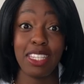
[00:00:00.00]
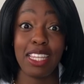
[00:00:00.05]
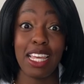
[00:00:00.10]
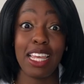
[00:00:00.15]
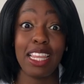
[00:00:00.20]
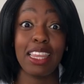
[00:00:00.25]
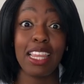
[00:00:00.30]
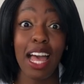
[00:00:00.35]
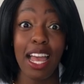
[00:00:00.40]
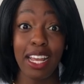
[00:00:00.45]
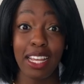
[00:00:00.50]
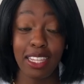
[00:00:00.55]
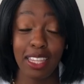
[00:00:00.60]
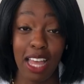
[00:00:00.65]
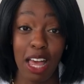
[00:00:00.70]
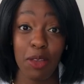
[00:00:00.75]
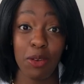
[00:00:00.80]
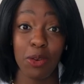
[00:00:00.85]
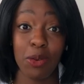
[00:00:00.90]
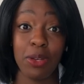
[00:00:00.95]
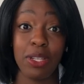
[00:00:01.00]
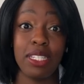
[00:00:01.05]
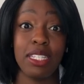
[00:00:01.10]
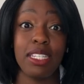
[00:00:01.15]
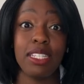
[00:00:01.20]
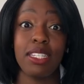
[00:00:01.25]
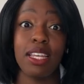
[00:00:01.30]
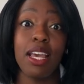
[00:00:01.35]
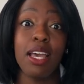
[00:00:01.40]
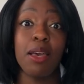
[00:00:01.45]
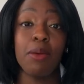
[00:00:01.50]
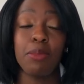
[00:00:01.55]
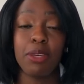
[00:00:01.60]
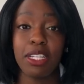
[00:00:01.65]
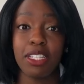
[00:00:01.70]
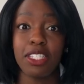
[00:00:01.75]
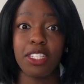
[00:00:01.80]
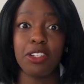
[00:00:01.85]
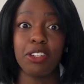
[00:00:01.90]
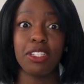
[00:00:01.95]
They like loud noises
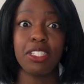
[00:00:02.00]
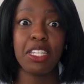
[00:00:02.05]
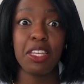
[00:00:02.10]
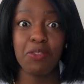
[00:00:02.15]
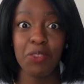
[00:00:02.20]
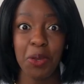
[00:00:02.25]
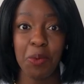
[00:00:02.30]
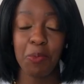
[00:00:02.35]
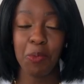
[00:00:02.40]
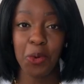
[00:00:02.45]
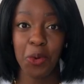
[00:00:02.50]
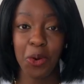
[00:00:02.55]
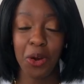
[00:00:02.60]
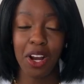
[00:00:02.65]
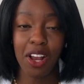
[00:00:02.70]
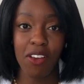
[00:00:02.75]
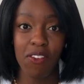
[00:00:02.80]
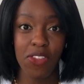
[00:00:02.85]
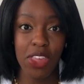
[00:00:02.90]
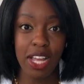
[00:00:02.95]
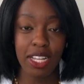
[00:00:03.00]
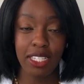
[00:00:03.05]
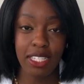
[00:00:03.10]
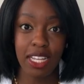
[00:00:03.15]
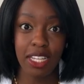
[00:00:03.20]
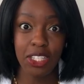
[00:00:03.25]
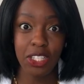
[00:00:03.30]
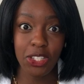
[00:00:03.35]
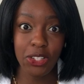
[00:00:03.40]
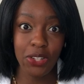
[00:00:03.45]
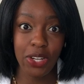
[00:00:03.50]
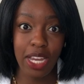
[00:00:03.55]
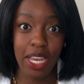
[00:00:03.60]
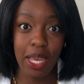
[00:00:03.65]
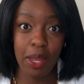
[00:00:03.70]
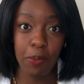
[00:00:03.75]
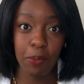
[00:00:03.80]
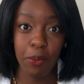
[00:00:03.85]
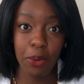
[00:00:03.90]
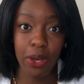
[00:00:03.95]
because they're receiving more of that sensory
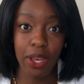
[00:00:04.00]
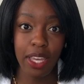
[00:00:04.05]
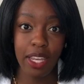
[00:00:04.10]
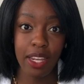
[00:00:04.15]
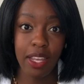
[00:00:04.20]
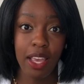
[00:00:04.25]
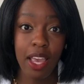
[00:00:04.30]
input.